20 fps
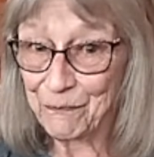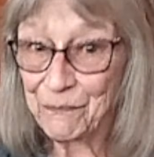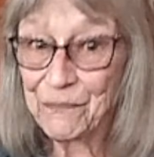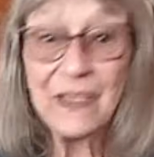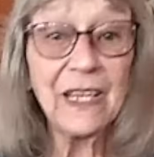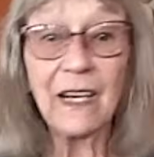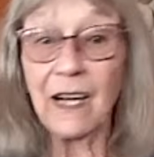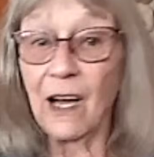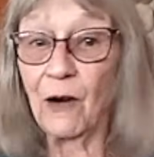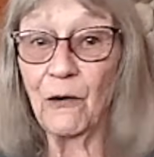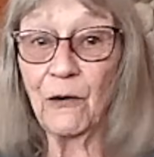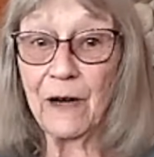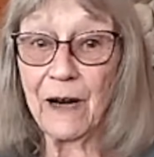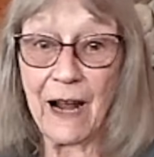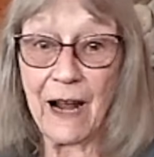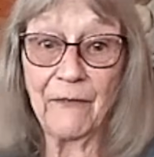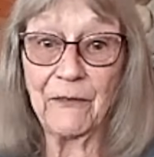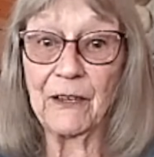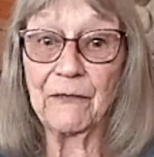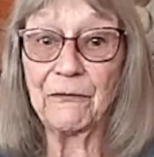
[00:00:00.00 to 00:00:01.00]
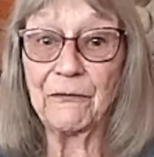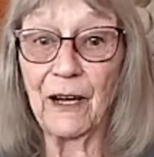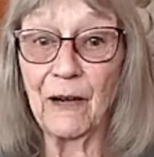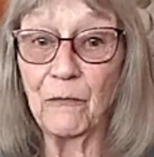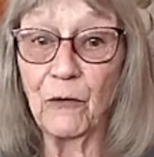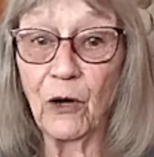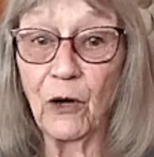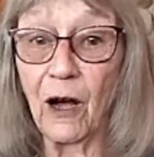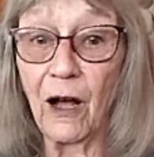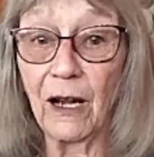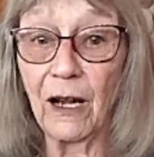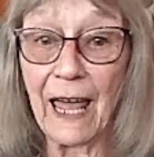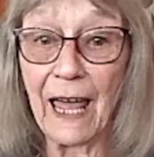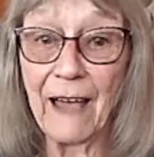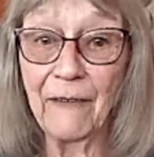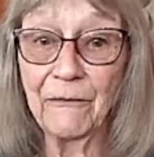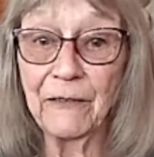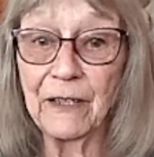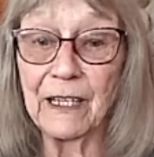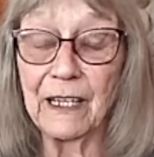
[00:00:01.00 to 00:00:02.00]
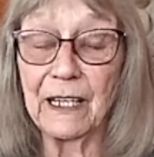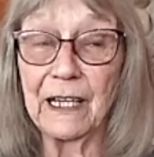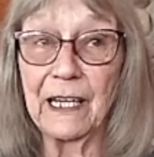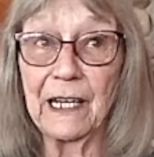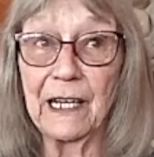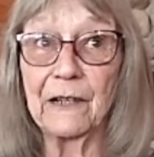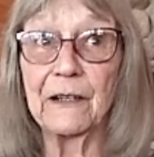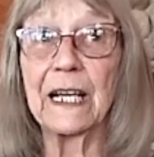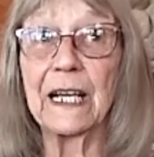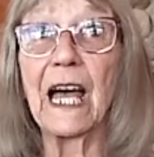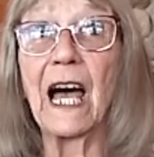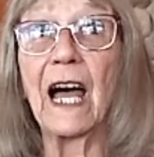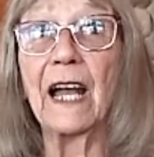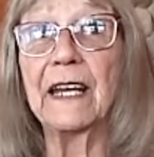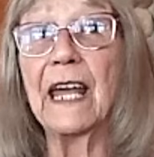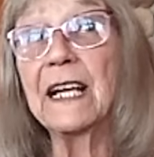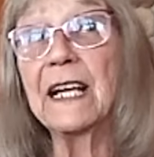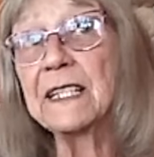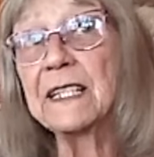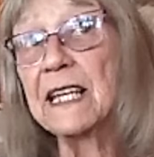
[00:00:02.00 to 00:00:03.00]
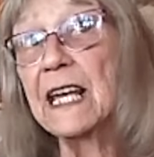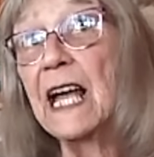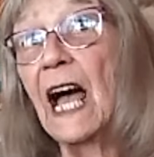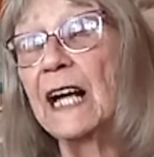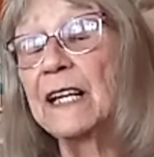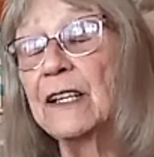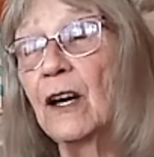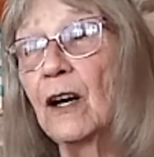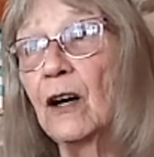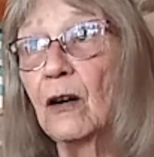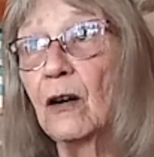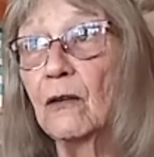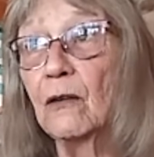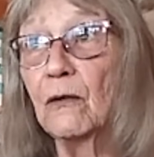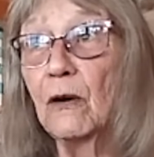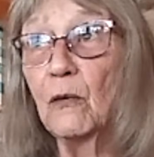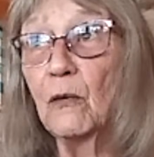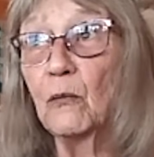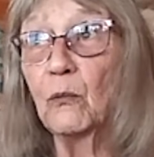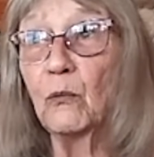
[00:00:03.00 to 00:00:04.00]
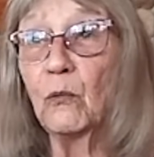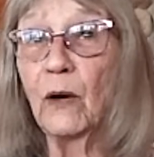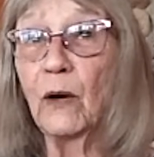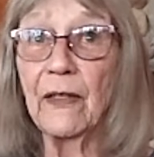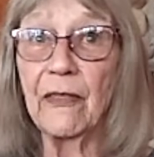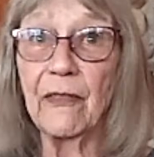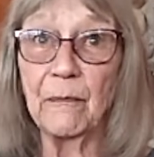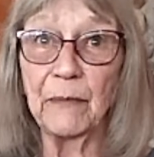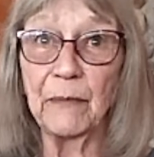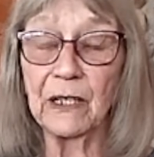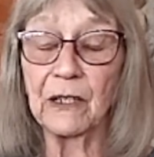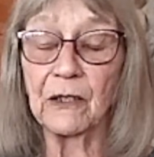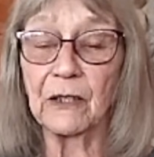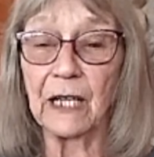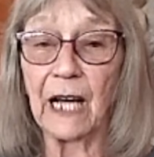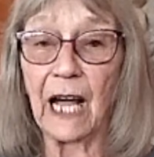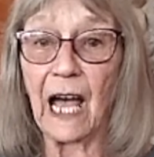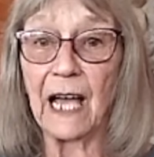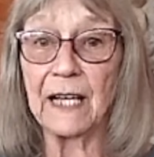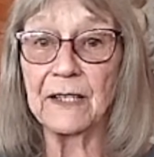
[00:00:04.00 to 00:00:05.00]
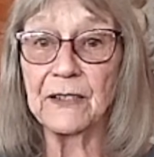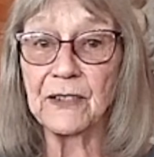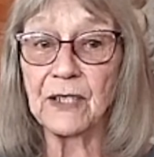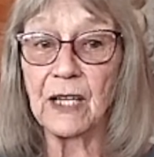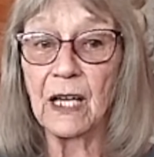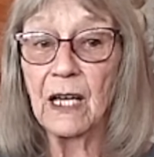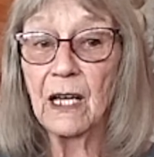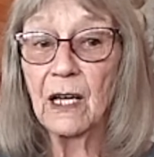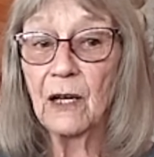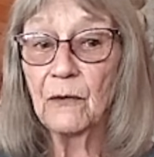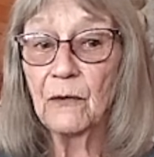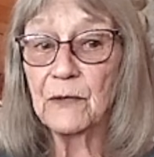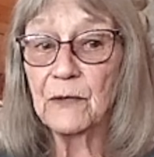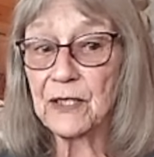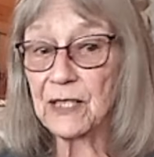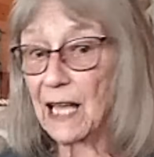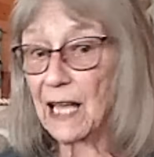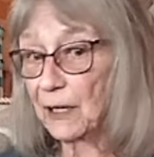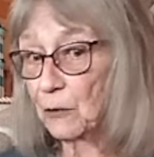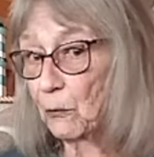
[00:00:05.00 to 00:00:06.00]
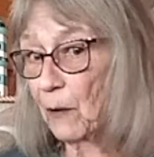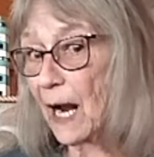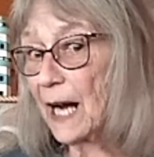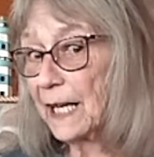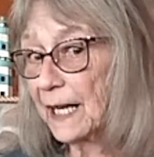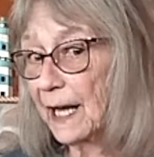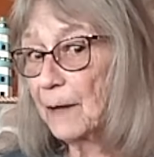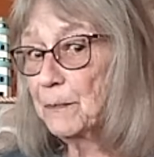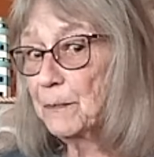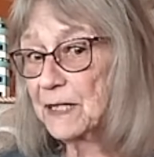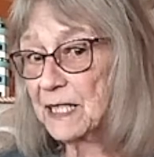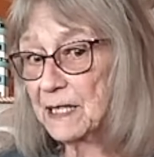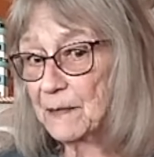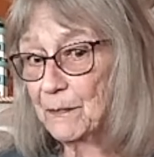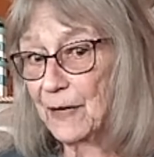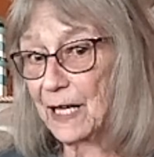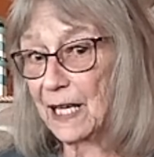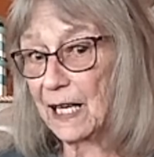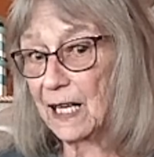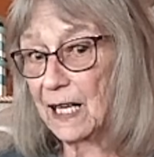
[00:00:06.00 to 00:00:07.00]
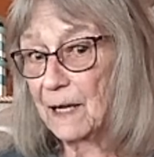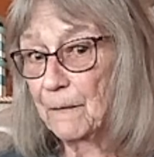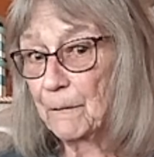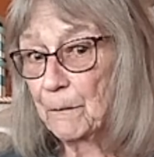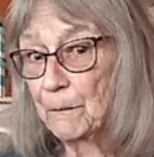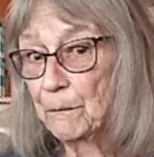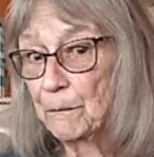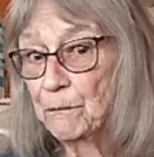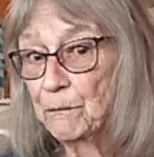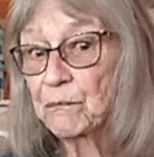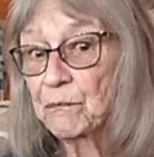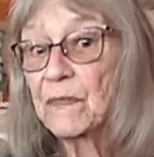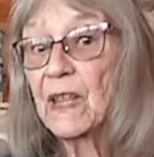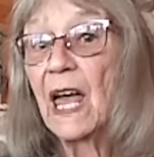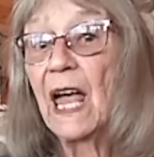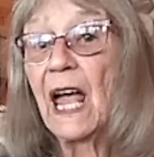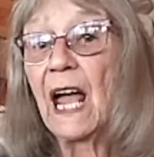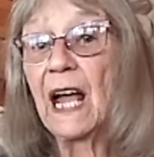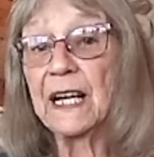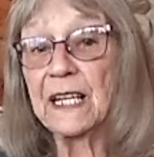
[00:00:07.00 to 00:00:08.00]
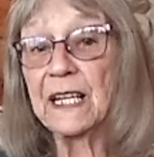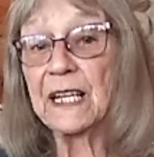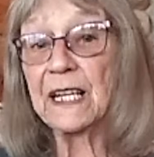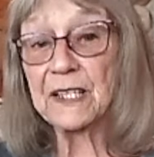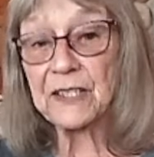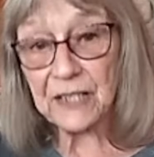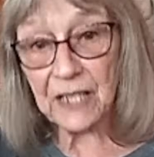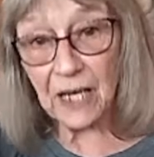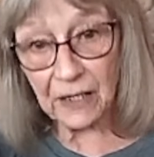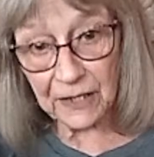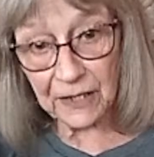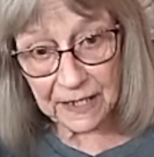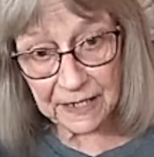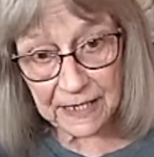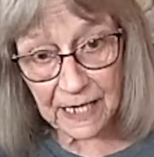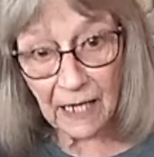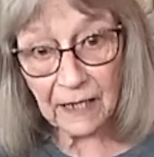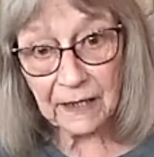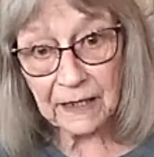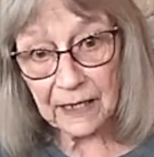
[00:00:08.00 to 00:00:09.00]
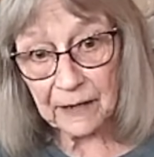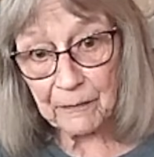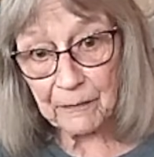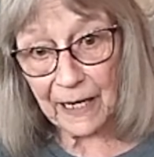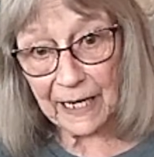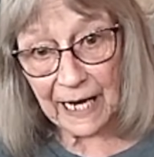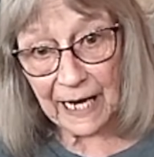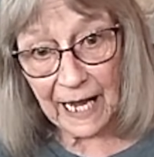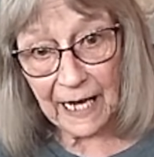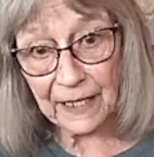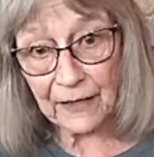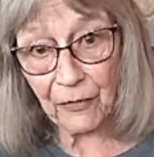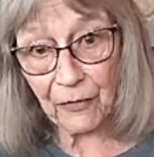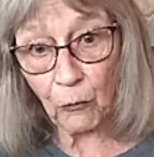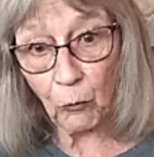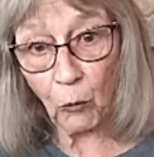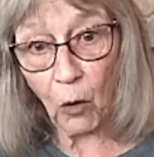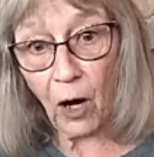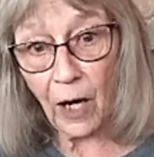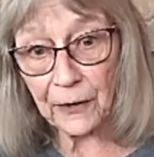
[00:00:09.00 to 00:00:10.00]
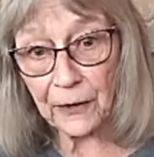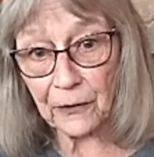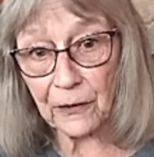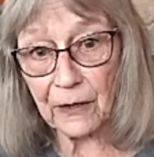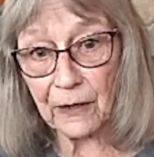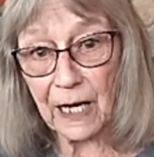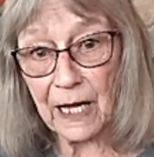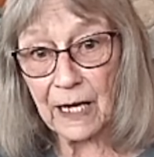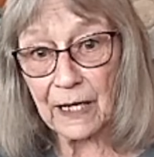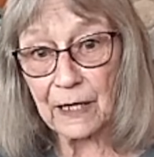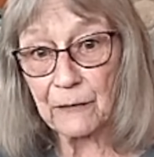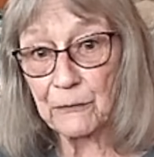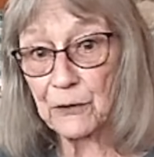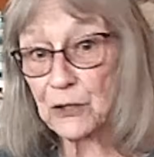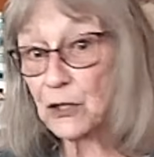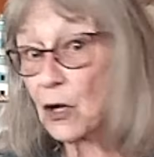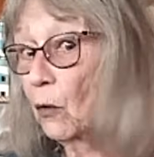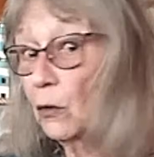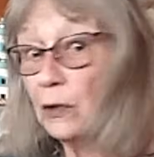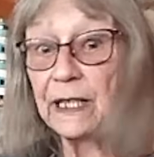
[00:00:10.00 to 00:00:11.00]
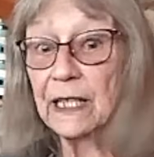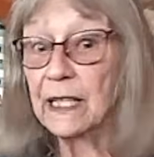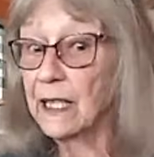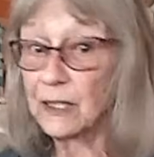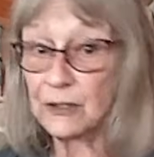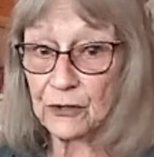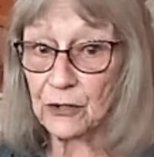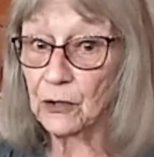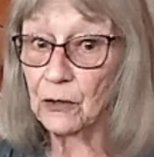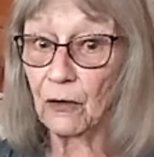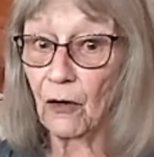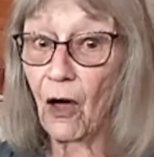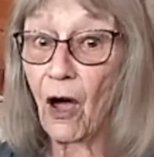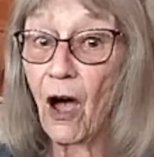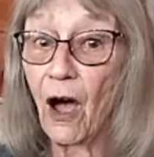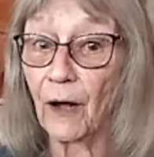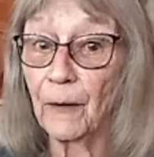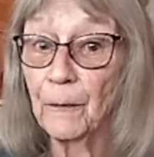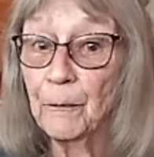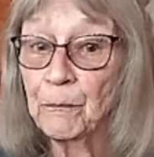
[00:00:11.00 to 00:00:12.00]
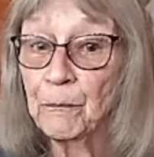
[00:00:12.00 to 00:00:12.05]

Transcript: You know, we're having fun. We're all laughing and carrying on. Next thing I know, one of the bigger guys was like right up to me and he started dunking my head in the water and he was holding it too long.